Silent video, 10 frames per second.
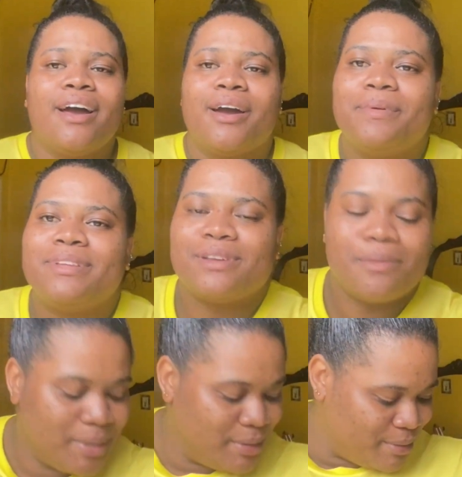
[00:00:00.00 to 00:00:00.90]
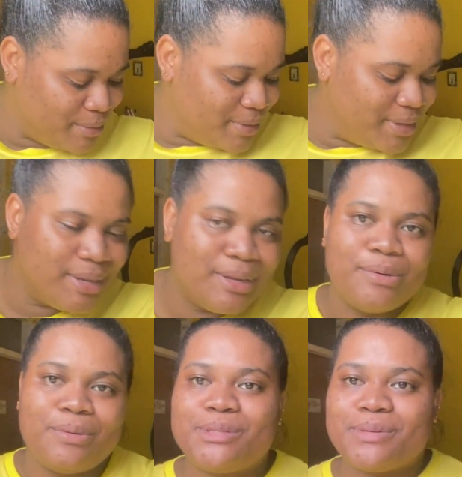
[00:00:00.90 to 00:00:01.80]
Comment down below
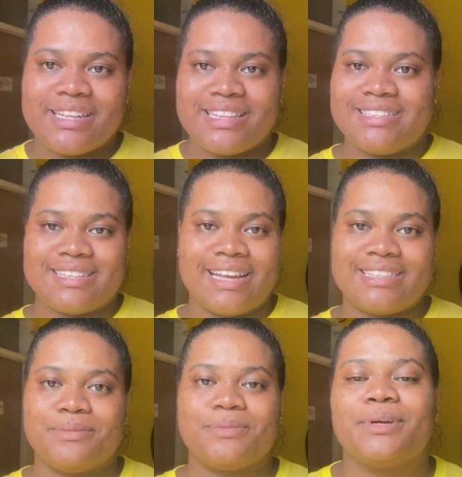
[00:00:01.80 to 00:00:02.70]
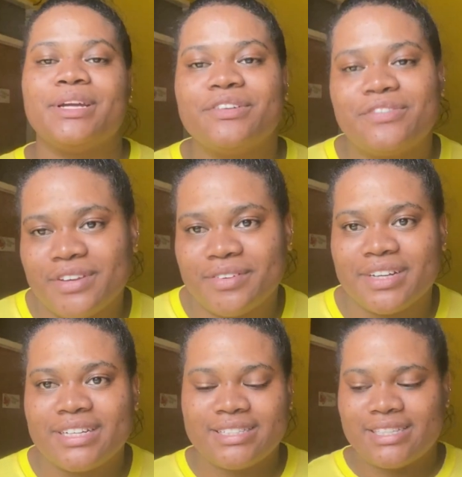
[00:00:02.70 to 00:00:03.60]
which one of these items were your
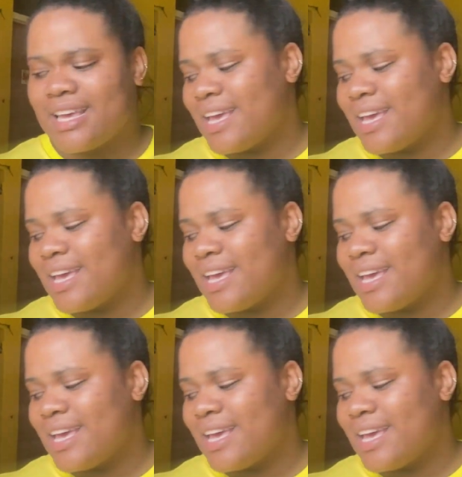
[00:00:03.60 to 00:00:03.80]
favorites.